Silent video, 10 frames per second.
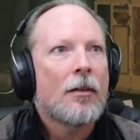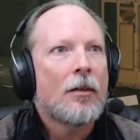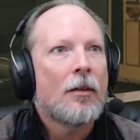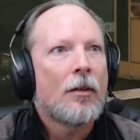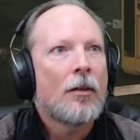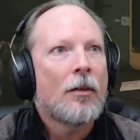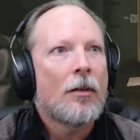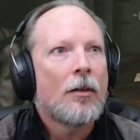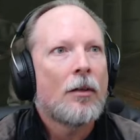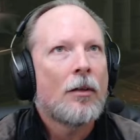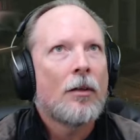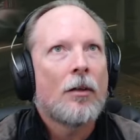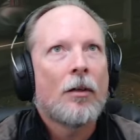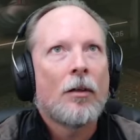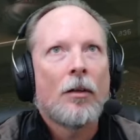
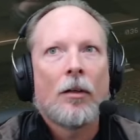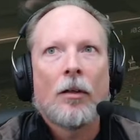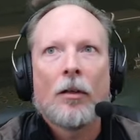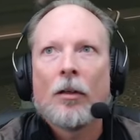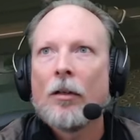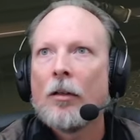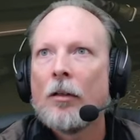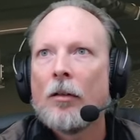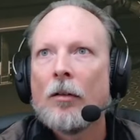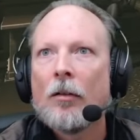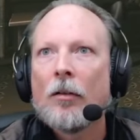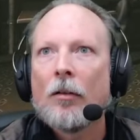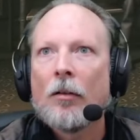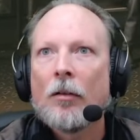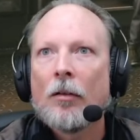
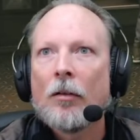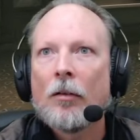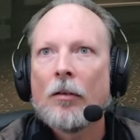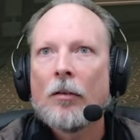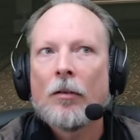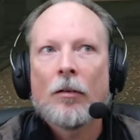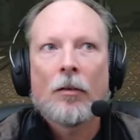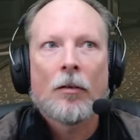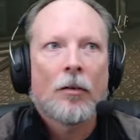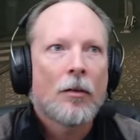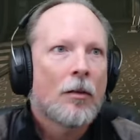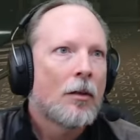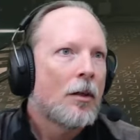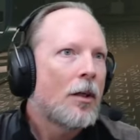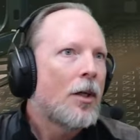(silence)